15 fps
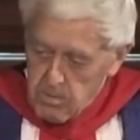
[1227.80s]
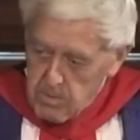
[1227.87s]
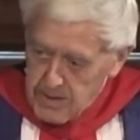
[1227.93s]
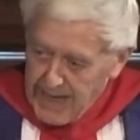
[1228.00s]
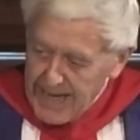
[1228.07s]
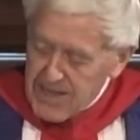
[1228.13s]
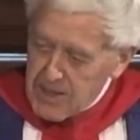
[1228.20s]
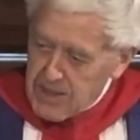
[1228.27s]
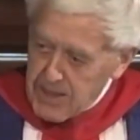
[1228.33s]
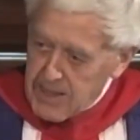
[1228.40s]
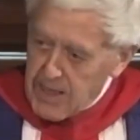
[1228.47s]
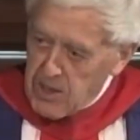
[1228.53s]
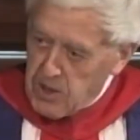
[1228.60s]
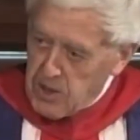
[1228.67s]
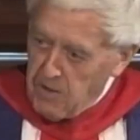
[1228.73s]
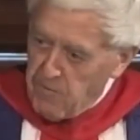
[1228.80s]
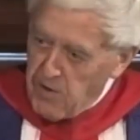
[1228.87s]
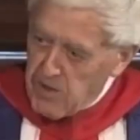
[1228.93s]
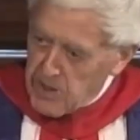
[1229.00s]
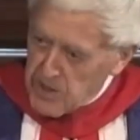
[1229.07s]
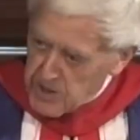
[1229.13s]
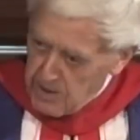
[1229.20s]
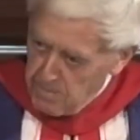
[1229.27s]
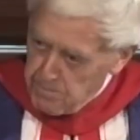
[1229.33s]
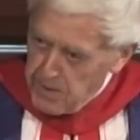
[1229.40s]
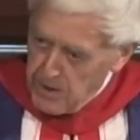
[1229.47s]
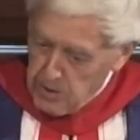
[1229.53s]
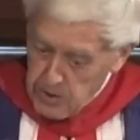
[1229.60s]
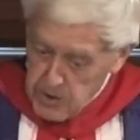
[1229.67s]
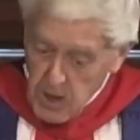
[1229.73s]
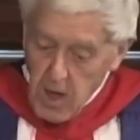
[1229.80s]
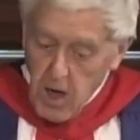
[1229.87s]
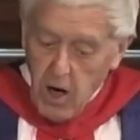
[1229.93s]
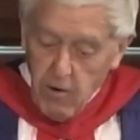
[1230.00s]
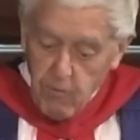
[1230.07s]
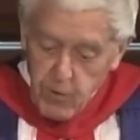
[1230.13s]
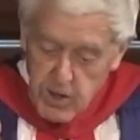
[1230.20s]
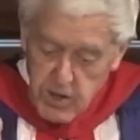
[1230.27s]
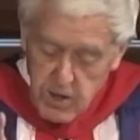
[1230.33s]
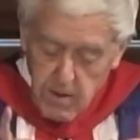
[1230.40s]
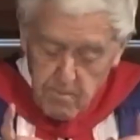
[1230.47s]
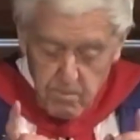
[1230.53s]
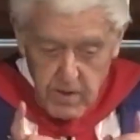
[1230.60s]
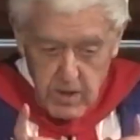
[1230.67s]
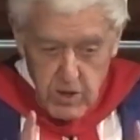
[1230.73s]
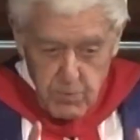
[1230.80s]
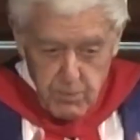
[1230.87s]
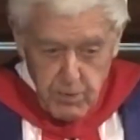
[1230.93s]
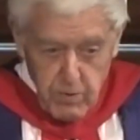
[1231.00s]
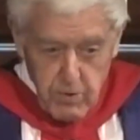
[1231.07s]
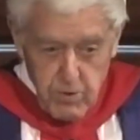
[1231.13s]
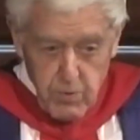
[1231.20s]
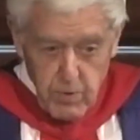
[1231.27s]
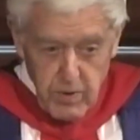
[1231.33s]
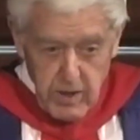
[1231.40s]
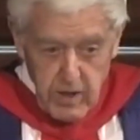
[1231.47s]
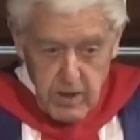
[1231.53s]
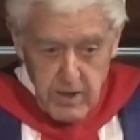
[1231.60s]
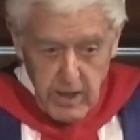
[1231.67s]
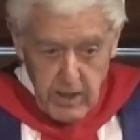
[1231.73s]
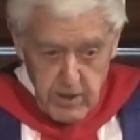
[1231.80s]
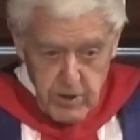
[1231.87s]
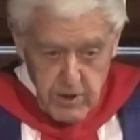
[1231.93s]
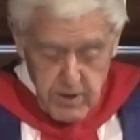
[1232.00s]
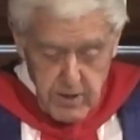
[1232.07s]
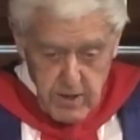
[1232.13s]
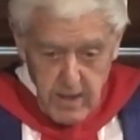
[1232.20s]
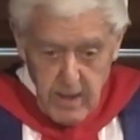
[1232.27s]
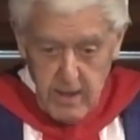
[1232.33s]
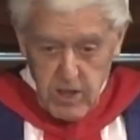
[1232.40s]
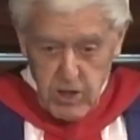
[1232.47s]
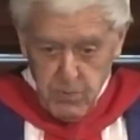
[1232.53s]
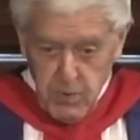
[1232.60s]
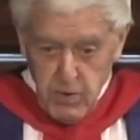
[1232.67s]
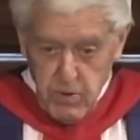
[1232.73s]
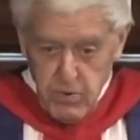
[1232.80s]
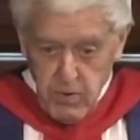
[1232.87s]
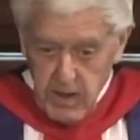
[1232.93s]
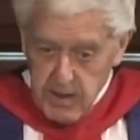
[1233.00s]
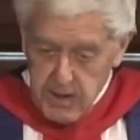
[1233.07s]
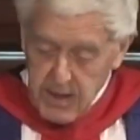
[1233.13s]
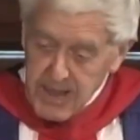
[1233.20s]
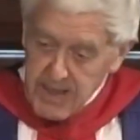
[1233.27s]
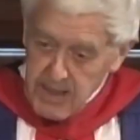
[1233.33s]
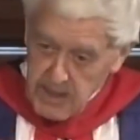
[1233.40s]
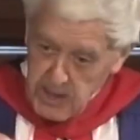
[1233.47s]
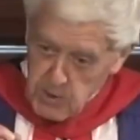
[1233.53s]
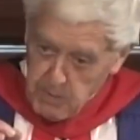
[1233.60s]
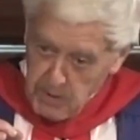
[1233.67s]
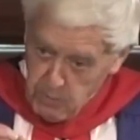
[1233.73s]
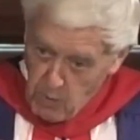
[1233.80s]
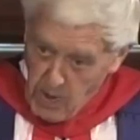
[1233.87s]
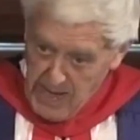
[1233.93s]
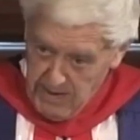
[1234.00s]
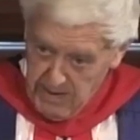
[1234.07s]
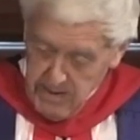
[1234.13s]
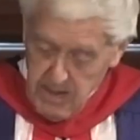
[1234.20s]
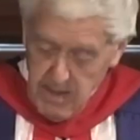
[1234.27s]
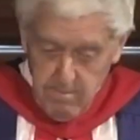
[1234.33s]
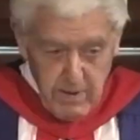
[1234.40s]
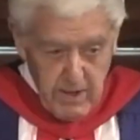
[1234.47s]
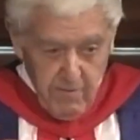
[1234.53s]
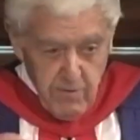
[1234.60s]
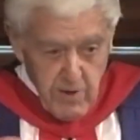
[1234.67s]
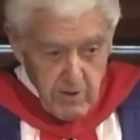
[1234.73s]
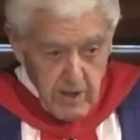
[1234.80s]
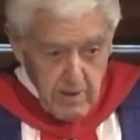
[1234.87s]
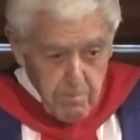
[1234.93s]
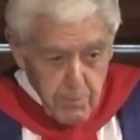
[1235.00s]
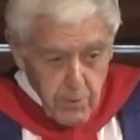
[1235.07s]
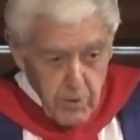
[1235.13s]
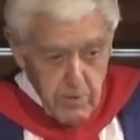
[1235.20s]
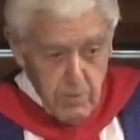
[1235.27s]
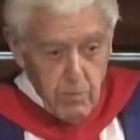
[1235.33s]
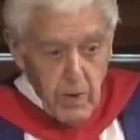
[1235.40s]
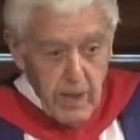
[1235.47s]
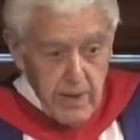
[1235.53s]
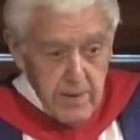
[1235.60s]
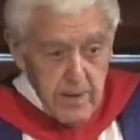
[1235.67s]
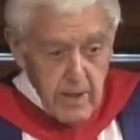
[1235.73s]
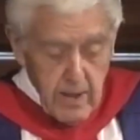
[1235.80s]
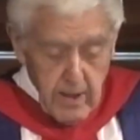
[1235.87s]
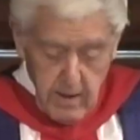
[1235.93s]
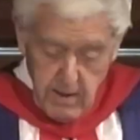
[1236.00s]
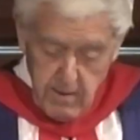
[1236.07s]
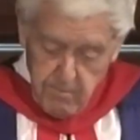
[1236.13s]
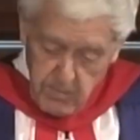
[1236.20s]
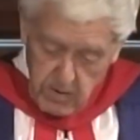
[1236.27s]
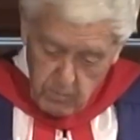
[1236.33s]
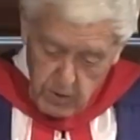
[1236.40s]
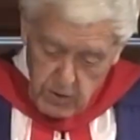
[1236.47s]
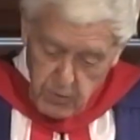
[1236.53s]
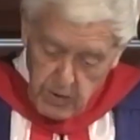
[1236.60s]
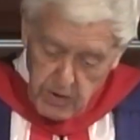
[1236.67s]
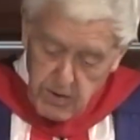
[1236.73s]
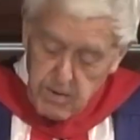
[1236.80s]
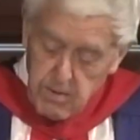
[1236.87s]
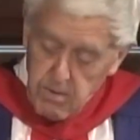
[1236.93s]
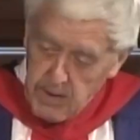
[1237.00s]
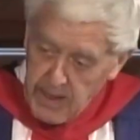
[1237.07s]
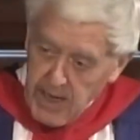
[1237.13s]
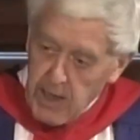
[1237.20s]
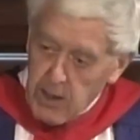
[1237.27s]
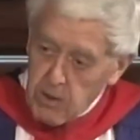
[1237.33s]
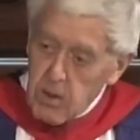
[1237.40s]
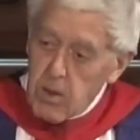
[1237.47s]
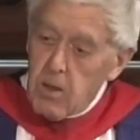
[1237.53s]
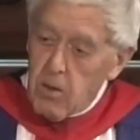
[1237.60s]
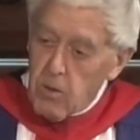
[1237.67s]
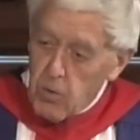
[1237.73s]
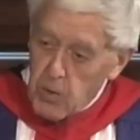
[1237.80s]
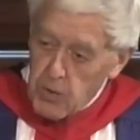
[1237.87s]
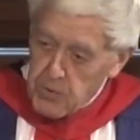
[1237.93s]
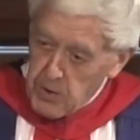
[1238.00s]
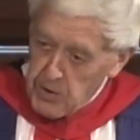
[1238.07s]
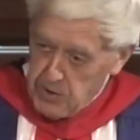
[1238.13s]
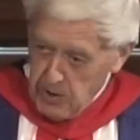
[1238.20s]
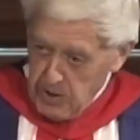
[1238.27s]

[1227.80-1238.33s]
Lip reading: gather together the various components of which spiritual intelligence, spirituality is but one, but a very important one, which we now ought not